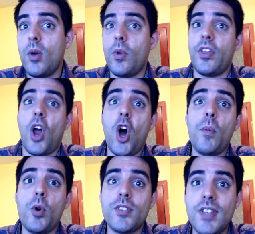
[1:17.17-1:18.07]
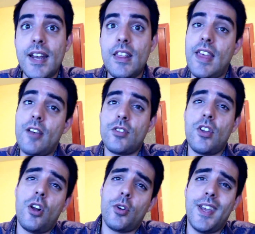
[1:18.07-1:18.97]
With an almost
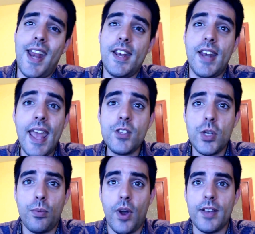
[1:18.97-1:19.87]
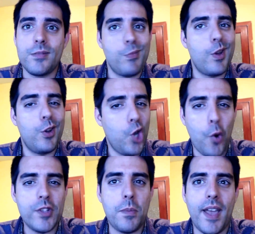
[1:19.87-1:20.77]
$90,000 Canadian entry price, no
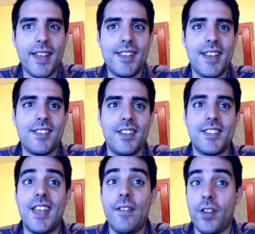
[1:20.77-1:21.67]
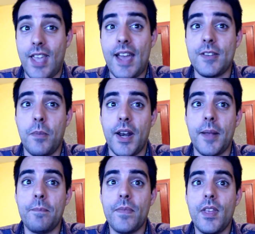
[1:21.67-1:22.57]
one's buying a Tesla to save on gas money.